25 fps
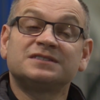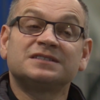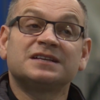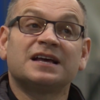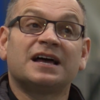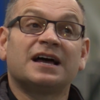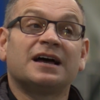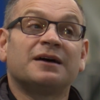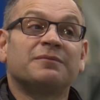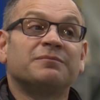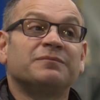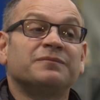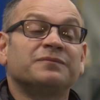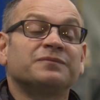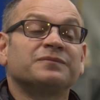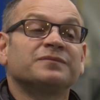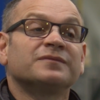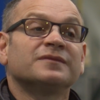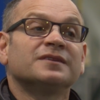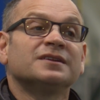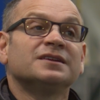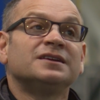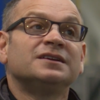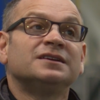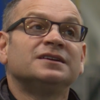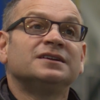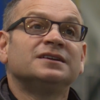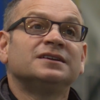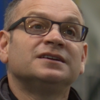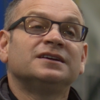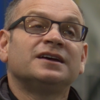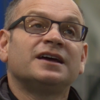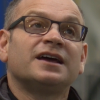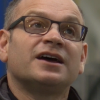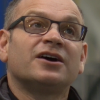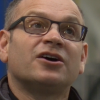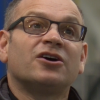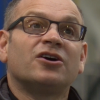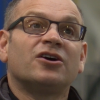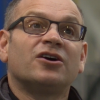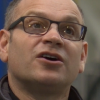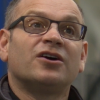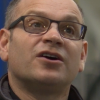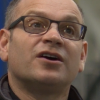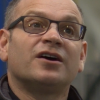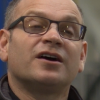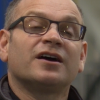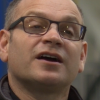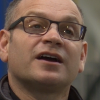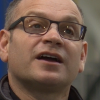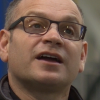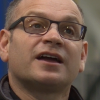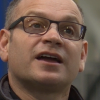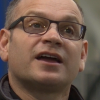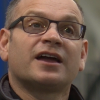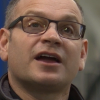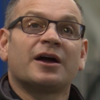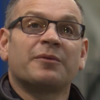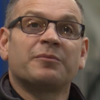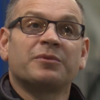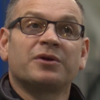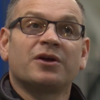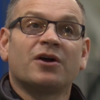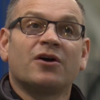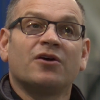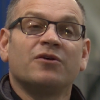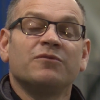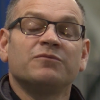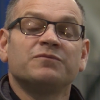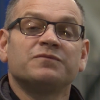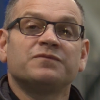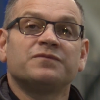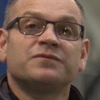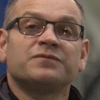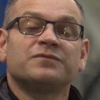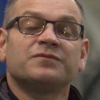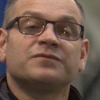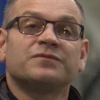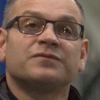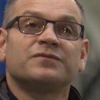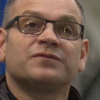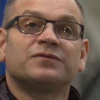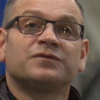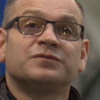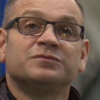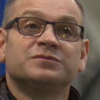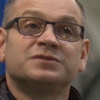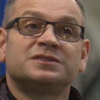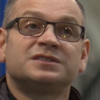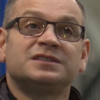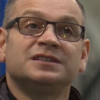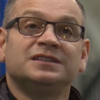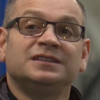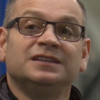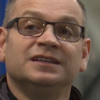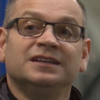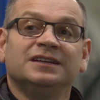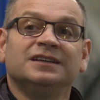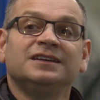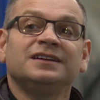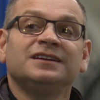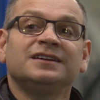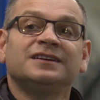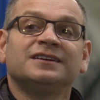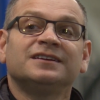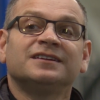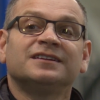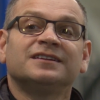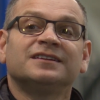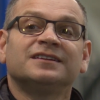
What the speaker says: arena. I guess going back to the original question, what I like about it,